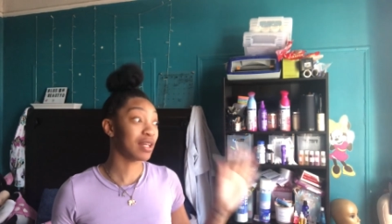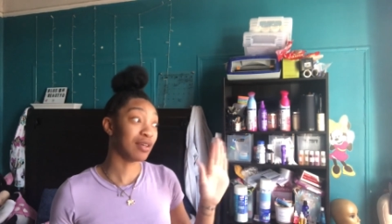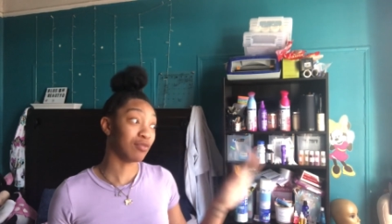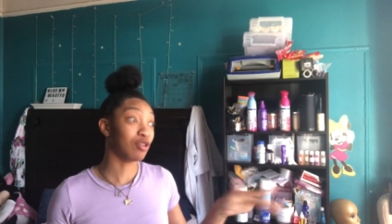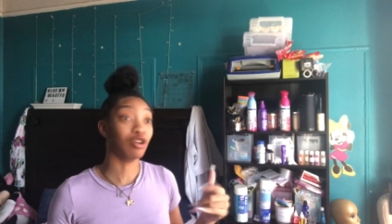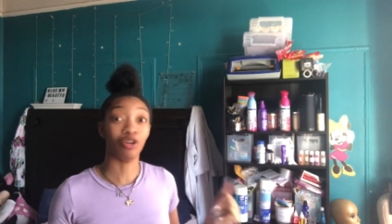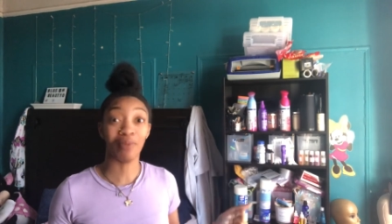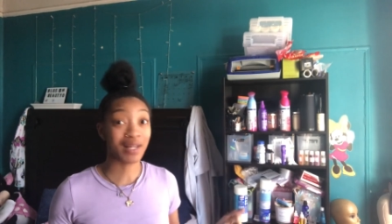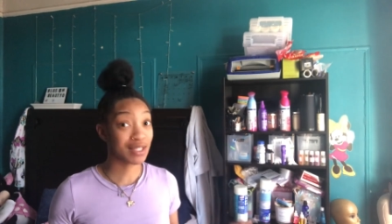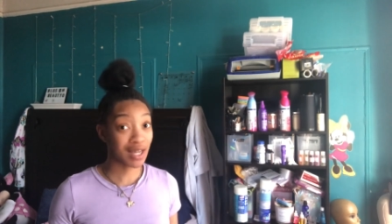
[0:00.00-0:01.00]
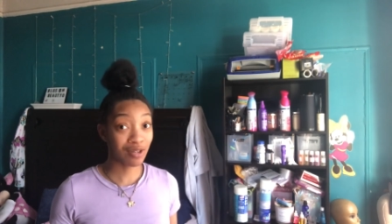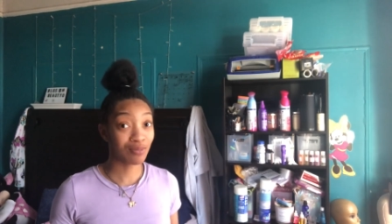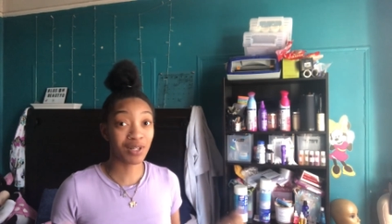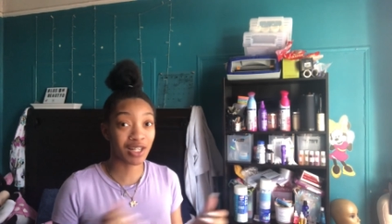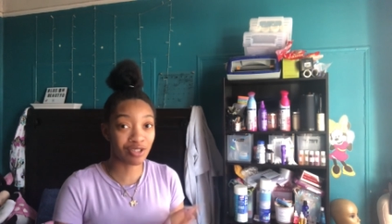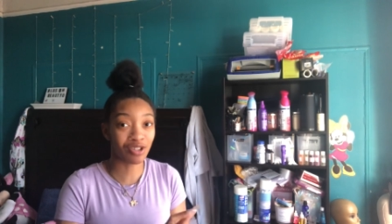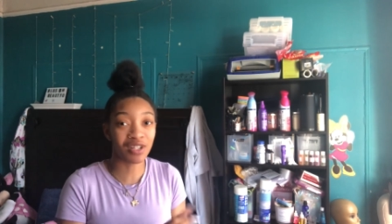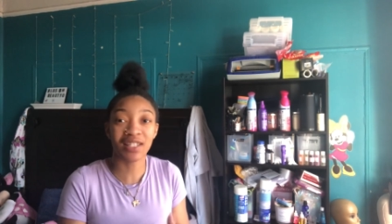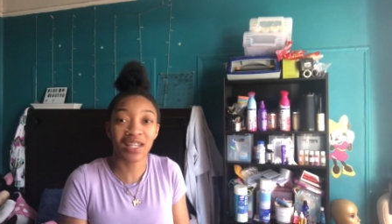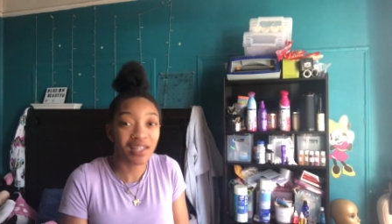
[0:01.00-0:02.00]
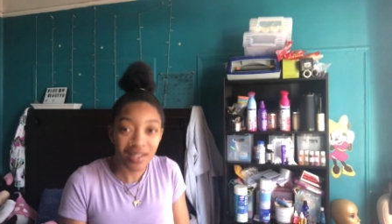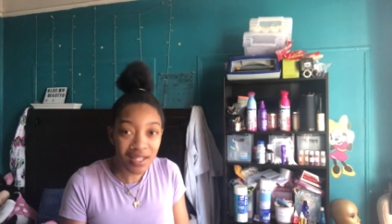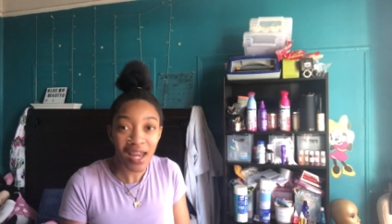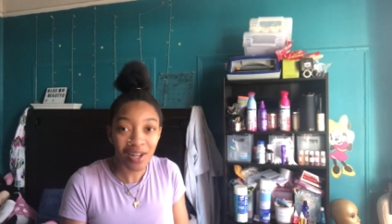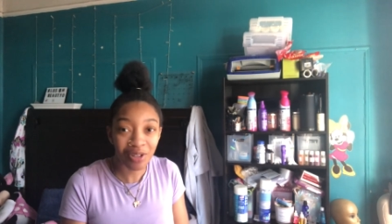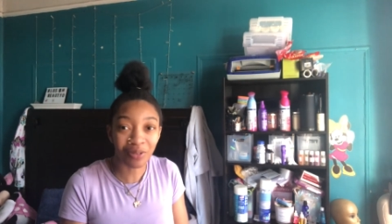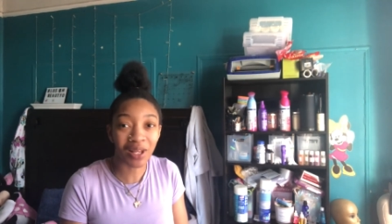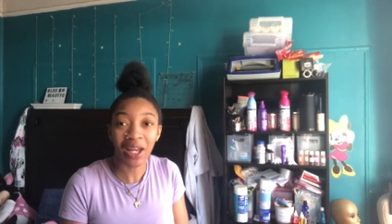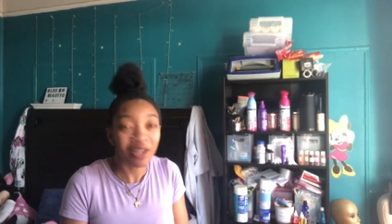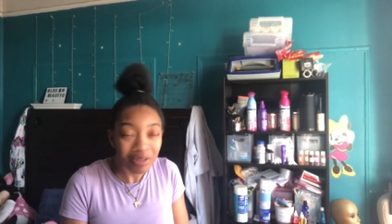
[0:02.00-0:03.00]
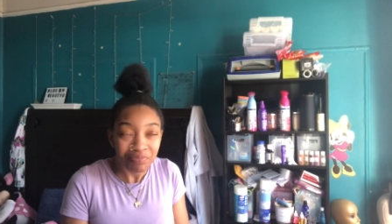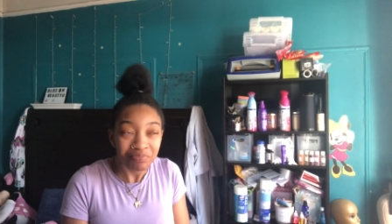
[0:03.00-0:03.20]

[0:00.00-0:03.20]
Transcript: and then we're going to know by the title because you're going to see it in the title like